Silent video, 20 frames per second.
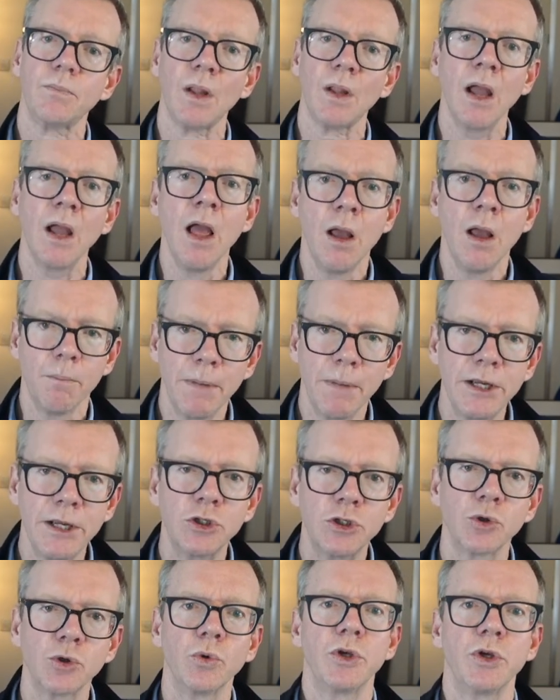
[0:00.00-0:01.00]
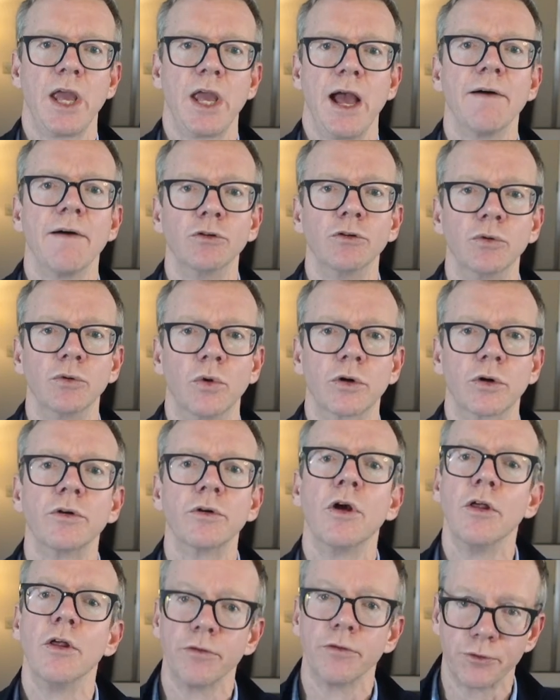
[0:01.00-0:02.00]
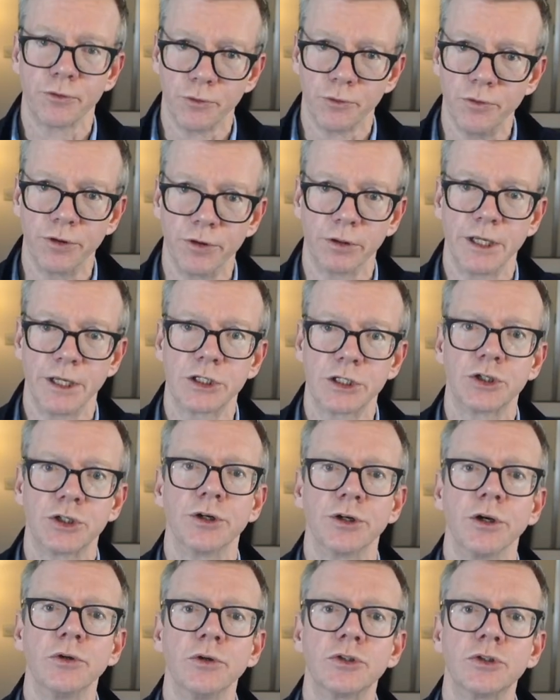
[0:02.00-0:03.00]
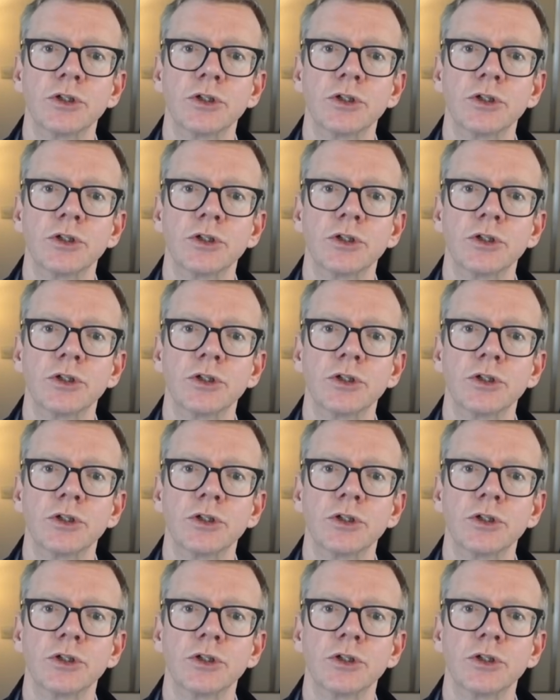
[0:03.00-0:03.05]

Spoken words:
Make sure you have a look through the lecture notes